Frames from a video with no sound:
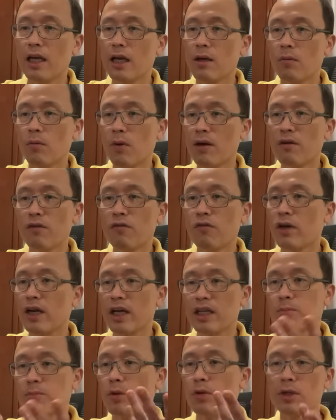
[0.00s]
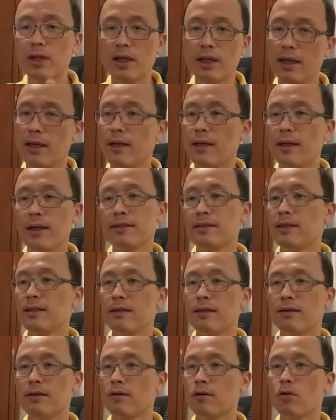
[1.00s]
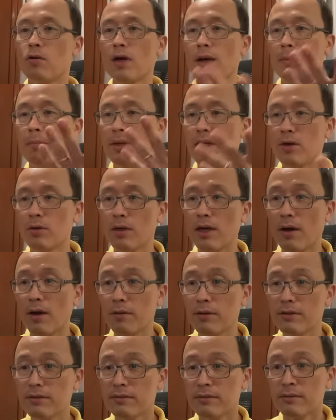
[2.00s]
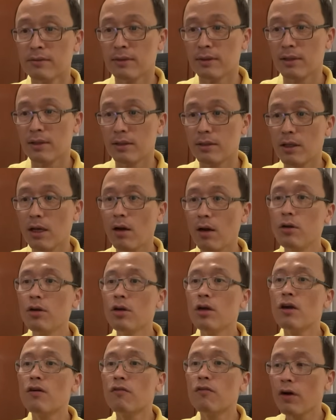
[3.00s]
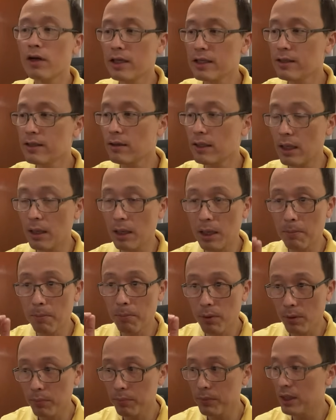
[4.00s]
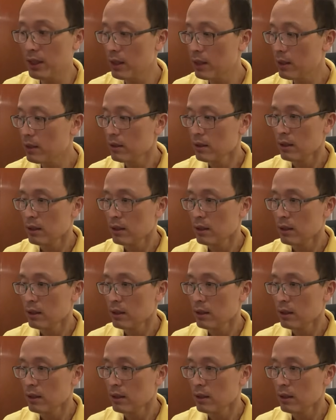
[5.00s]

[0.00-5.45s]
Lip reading: one of the phone exploded, and that's it. You know, the whole company go down. How are you going to avoid this kind of thing in property?